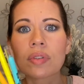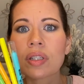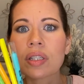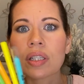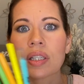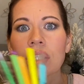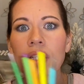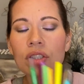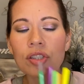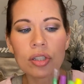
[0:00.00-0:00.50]

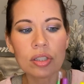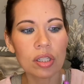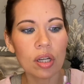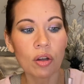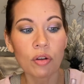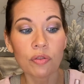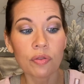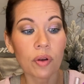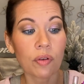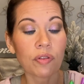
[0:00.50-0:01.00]
get
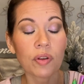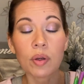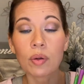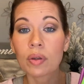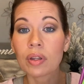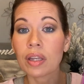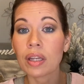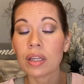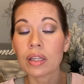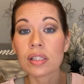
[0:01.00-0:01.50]
yourself a few of
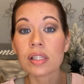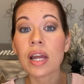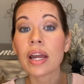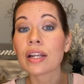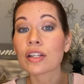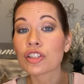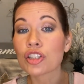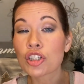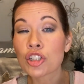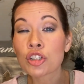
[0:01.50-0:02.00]
these and
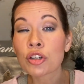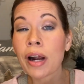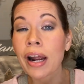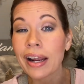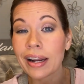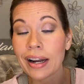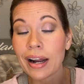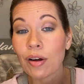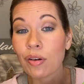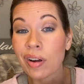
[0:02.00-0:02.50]
just try it
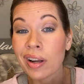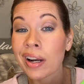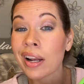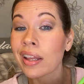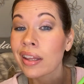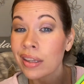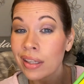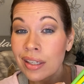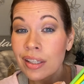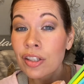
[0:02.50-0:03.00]
out. And I
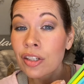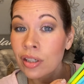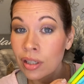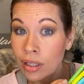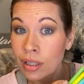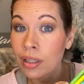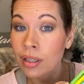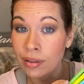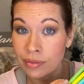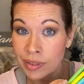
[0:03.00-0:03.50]
think you're going to
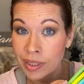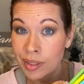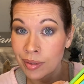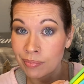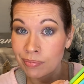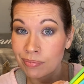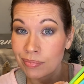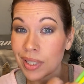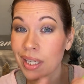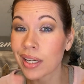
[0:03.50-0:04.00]
love it
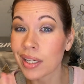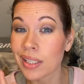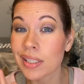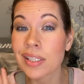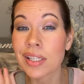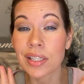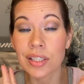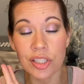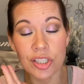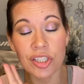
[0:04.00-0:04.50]
because
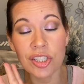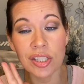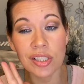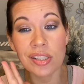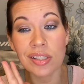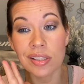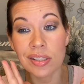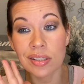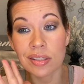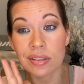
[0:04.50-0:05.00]
it's
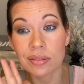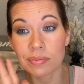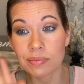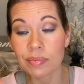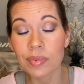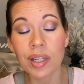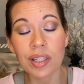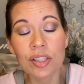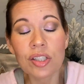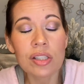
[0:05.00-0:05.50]
just,
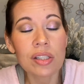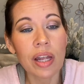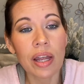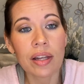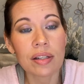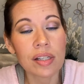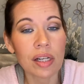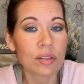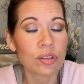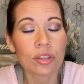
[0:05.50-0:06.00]
it just
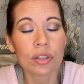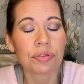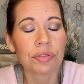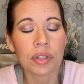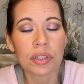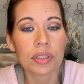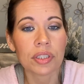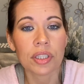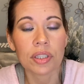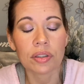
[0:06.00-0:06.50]
adds extra fun
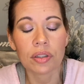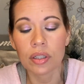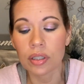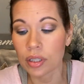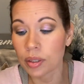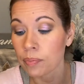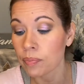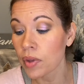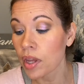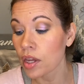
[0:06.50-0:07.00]
to your look.
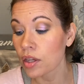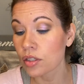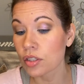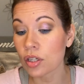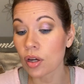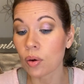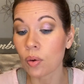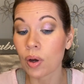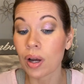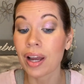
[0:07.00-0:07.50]

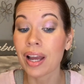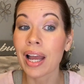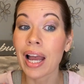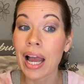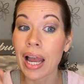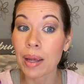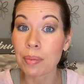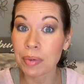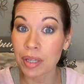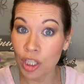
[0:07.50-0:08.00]
So
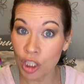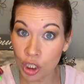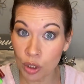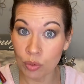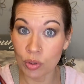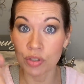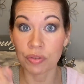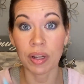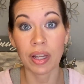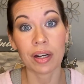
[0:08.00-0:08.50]
I'm a
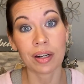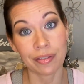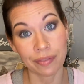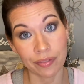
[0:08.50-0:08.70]
huge fan of